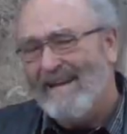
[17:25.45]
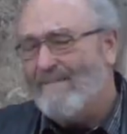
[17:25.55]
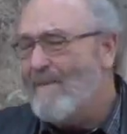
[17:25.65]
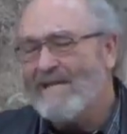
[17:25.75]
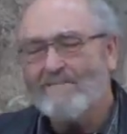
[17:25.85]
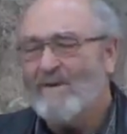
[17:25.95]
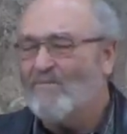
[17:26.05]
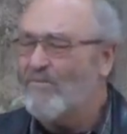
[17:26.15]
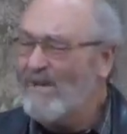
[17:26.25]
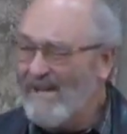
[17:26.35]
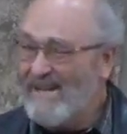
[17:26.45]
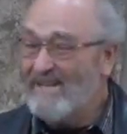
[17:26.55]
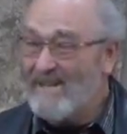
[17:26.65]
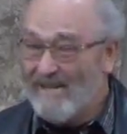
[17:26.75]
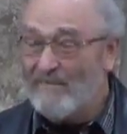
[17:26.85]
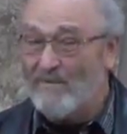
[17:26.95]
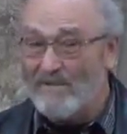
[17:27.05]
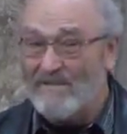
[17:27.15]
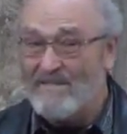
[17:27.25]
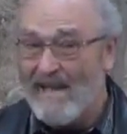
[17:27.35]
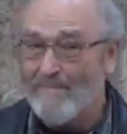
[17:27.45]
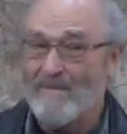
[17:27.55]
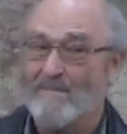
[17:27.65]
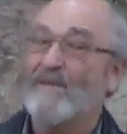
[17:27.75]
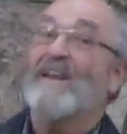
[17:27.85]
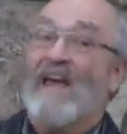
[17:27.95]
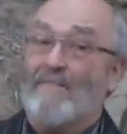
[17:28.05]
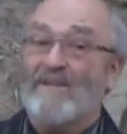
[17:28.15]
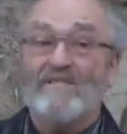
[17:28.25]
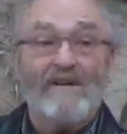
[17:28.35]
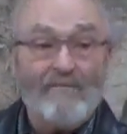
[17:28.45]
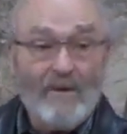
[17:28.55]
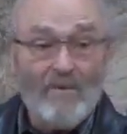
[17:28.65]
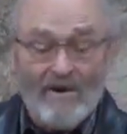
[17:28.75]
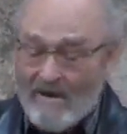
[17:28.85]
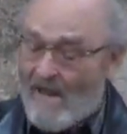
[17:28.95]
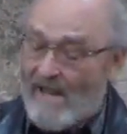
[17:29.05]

It makes me really uncomfortable that this happens, but it happens everywhere.